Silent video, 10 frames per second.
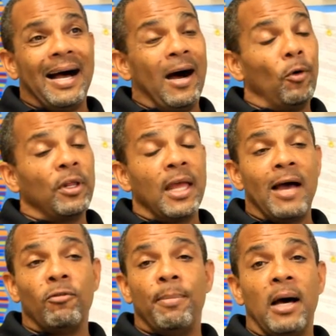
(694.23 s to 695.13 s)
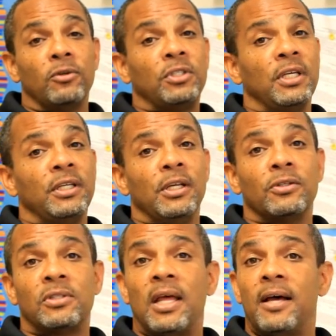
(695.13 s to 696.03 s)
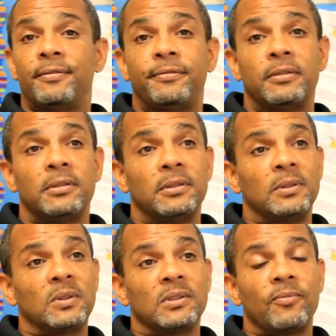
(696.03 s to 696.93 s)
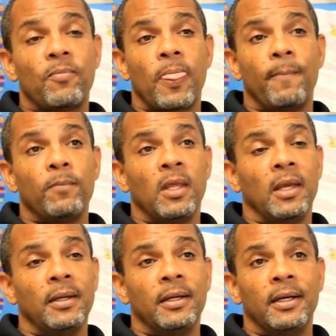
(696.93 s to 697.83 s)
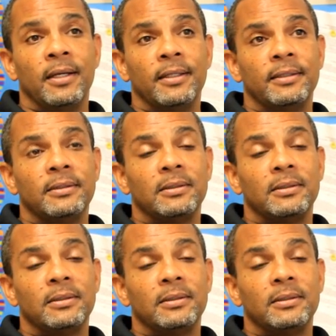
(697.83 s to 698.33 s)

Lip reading: I only have about 10 years left, and I